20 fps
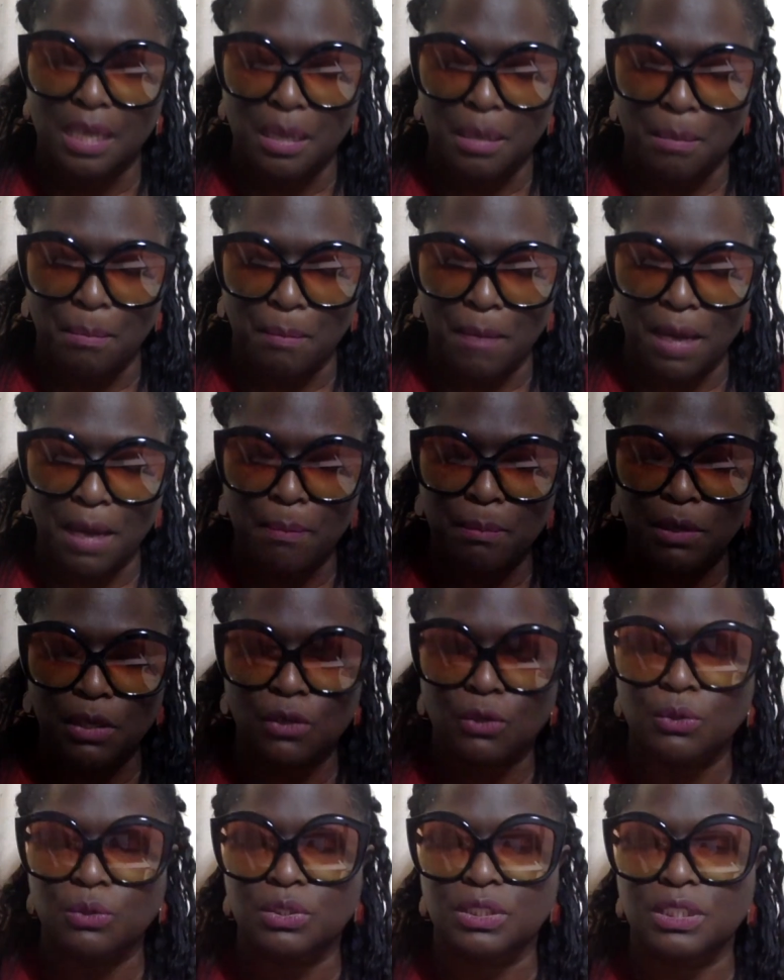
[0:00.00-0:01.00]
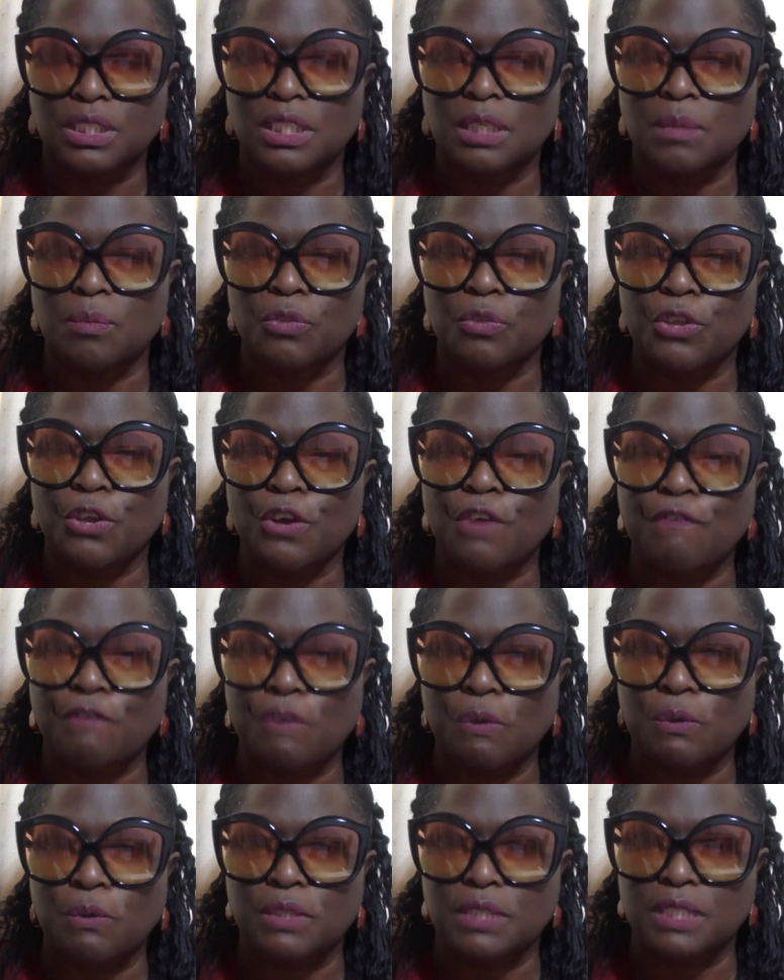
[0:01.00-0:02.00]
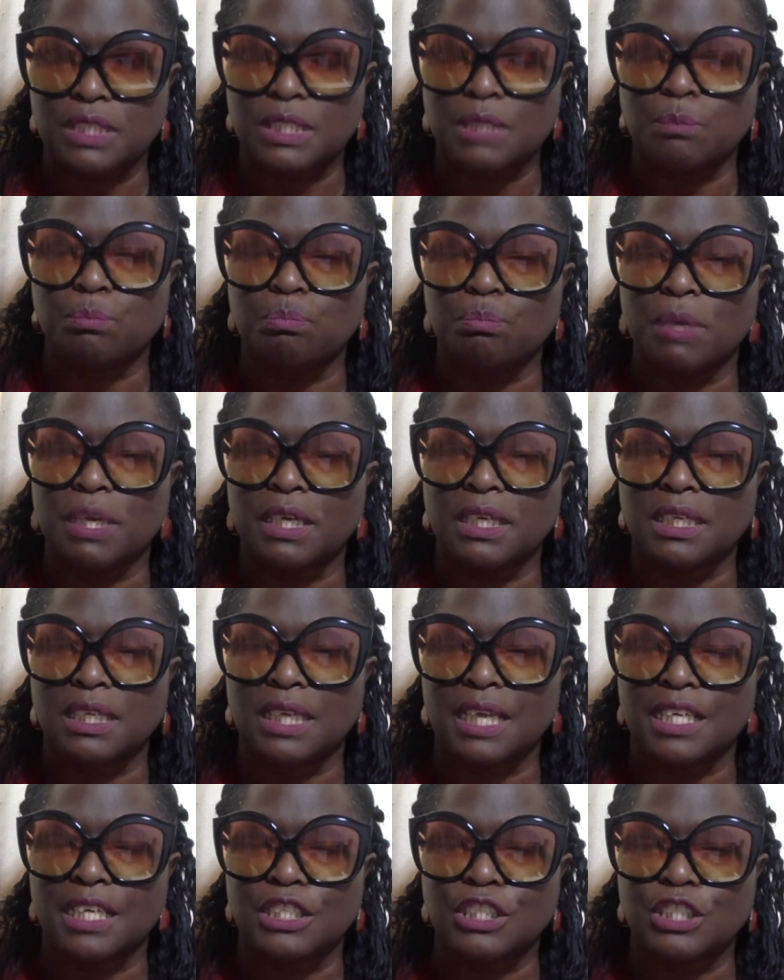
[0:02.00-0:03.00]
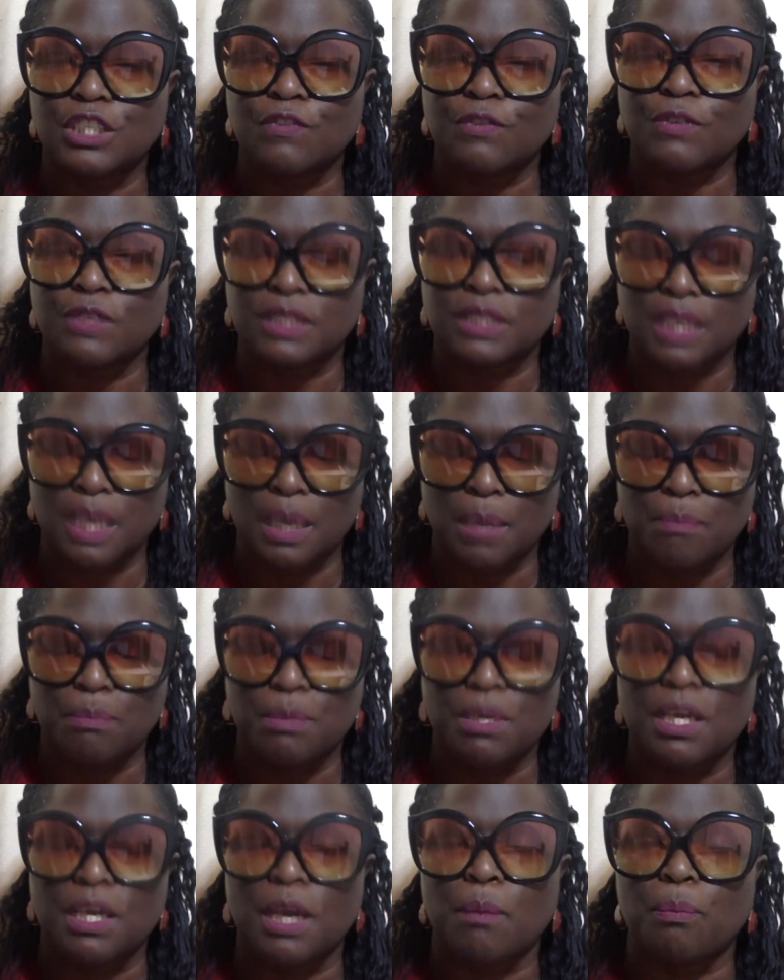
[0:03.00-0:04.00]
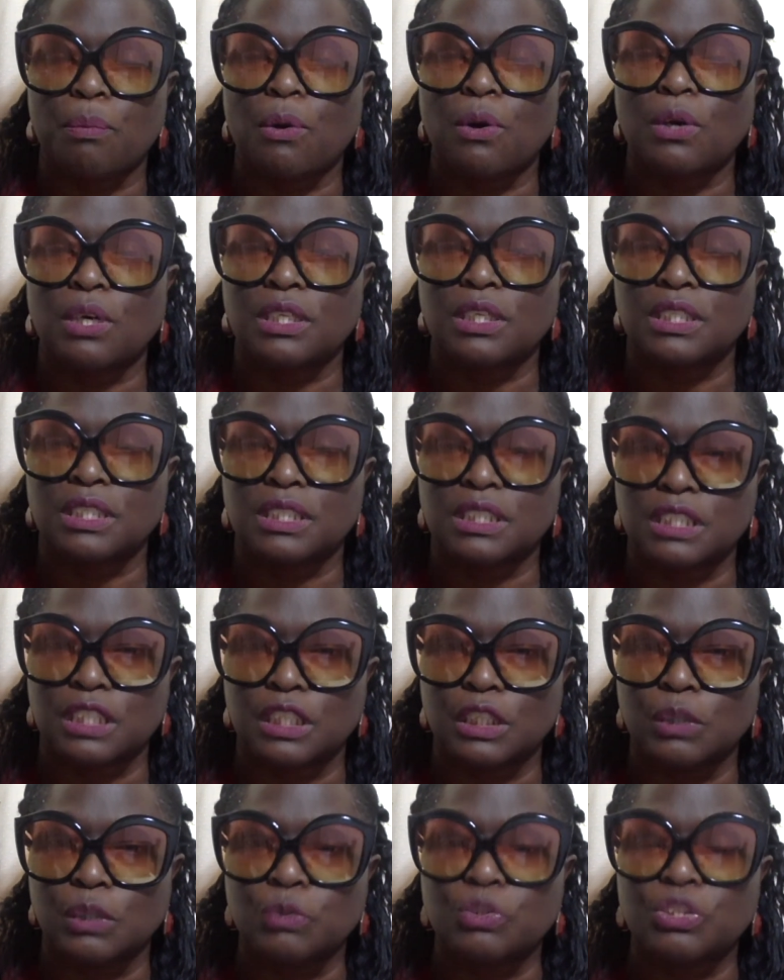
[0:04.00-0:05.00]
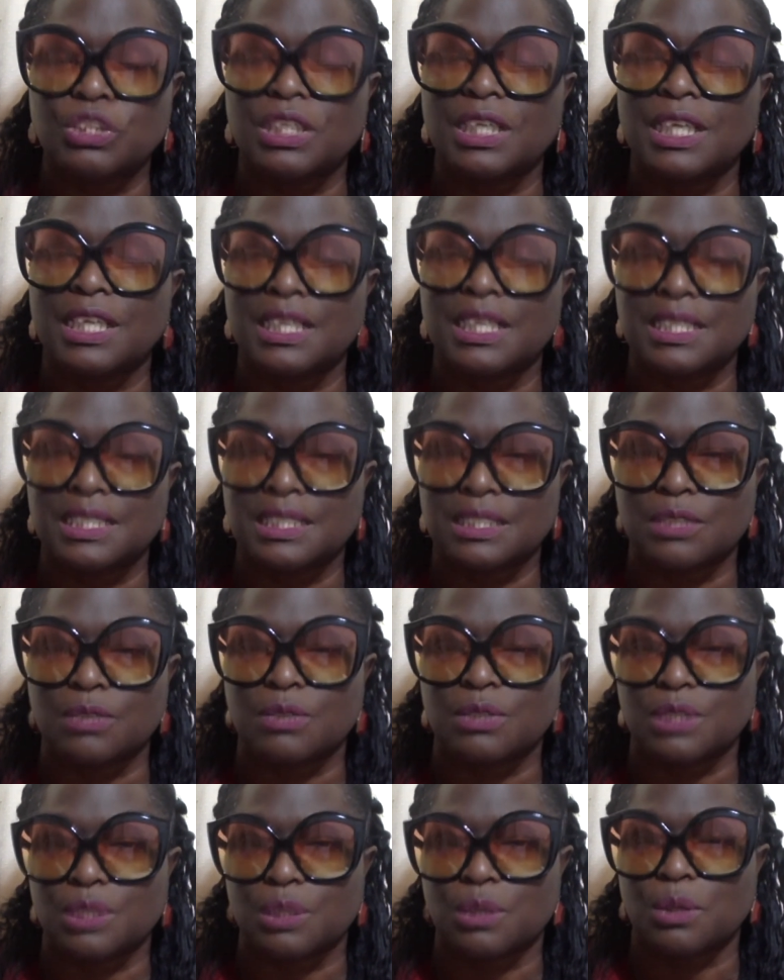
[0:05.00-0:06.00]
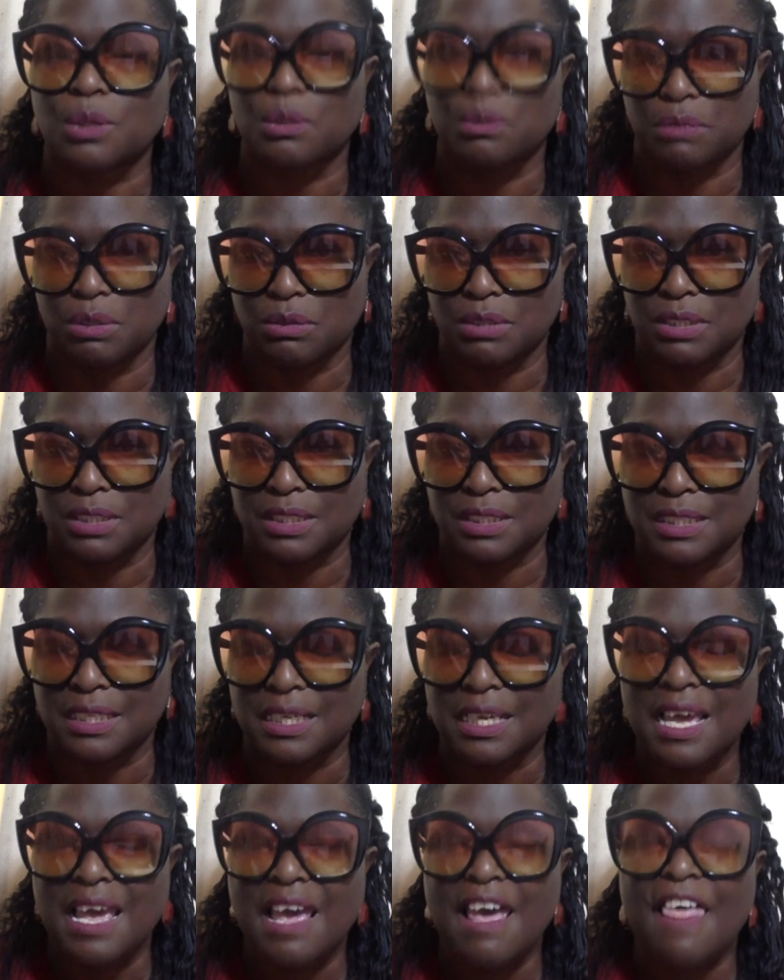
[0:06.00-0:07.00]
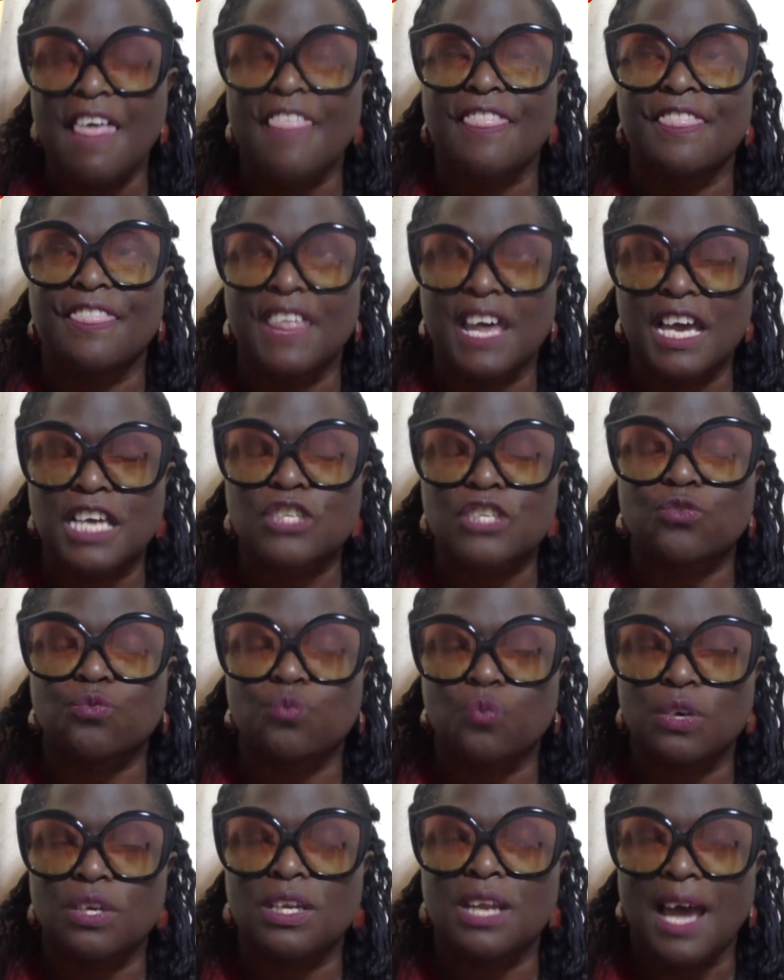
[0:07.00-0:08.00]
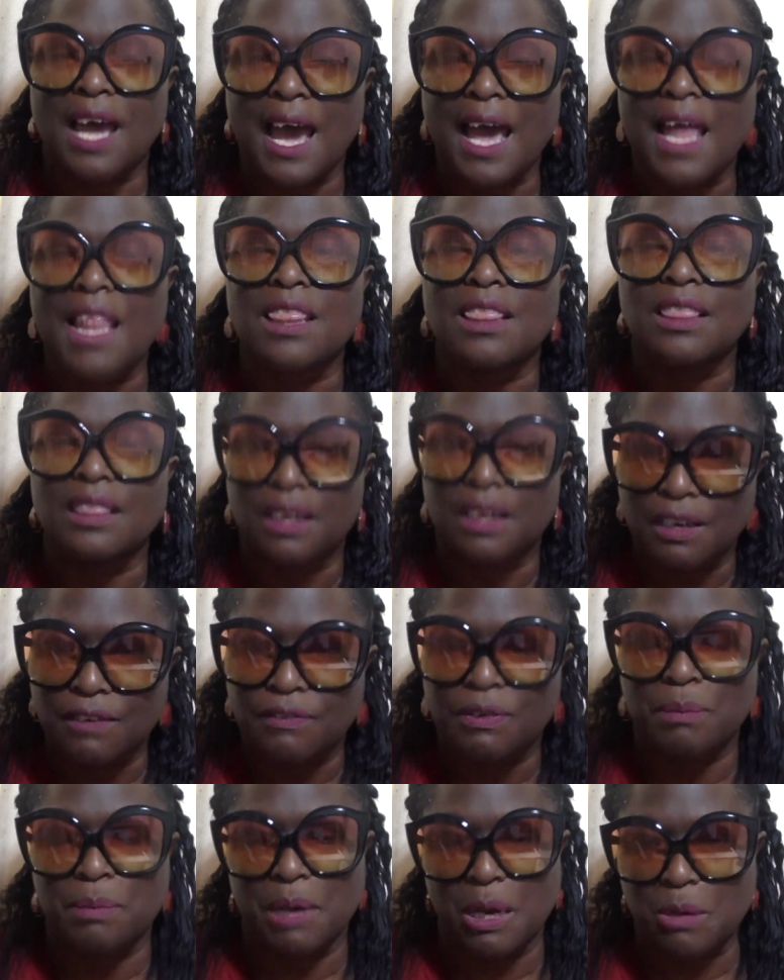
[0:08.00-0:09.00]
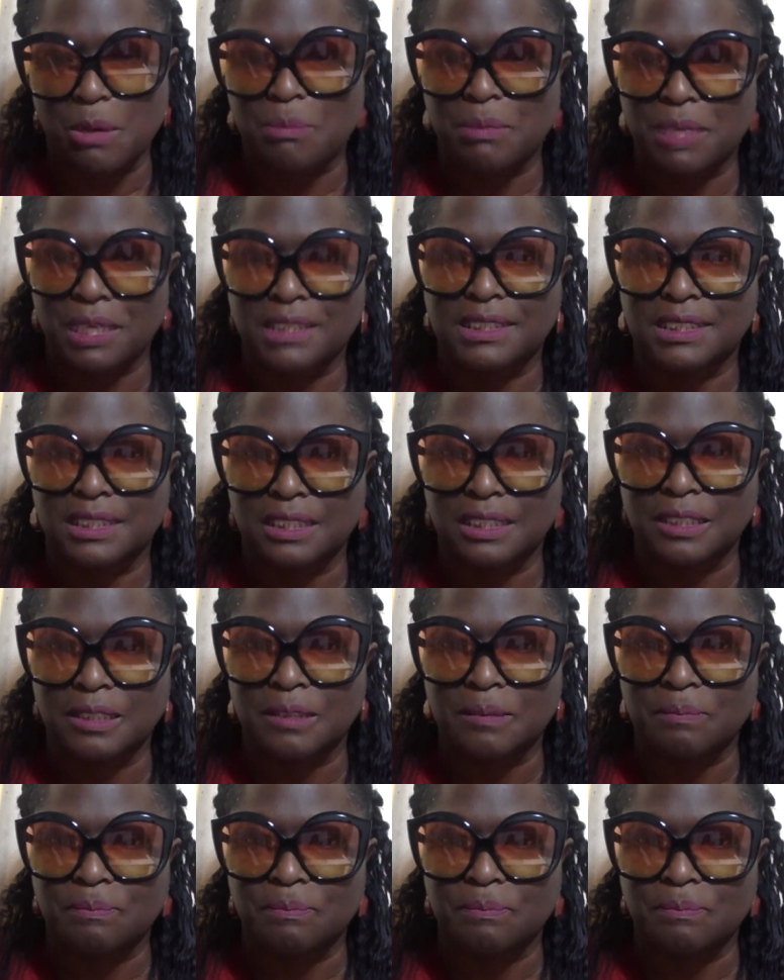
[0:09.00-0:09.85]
My medical team, their focus is making a difference and being a part of the solution in the sickle cell community. That's what I love about my team.